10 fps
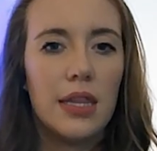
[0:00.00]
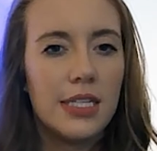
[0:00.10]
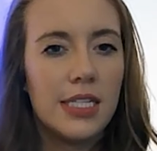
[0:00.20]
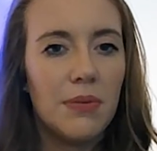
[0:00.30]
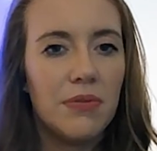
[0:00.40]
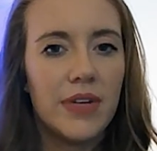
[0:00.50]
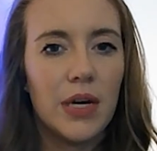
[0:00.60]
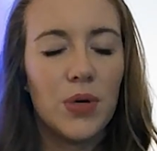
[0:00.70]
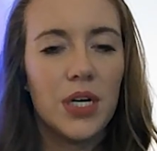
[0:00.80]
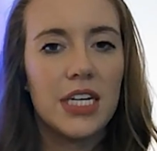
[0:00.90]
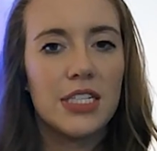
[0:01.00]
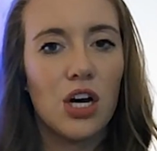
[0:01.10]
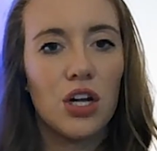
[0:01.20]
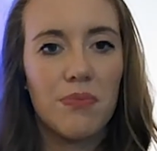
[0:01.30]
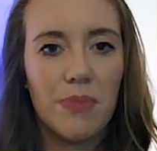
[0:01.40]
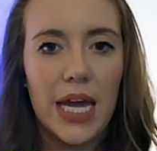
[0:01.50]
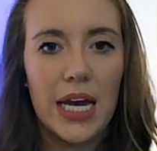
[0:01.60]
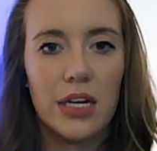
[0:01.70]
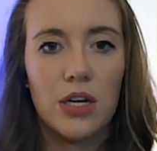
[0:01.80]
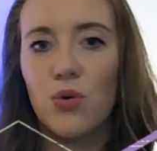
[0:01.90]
This type of network is called a MAN